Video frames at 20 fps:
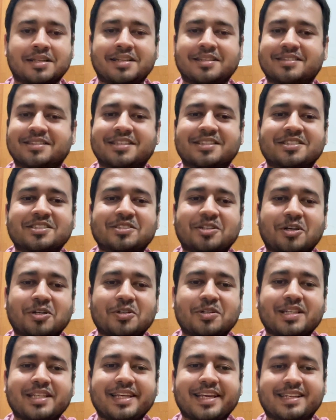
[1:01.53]
This is not
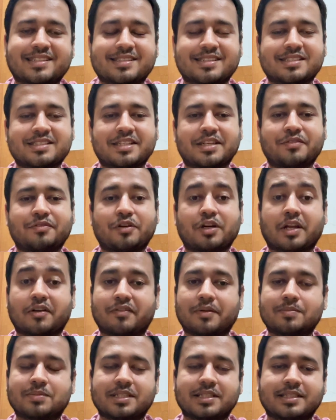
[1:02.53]
only existing for
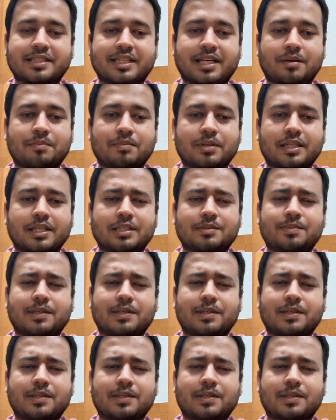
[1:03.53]
FMCG companies,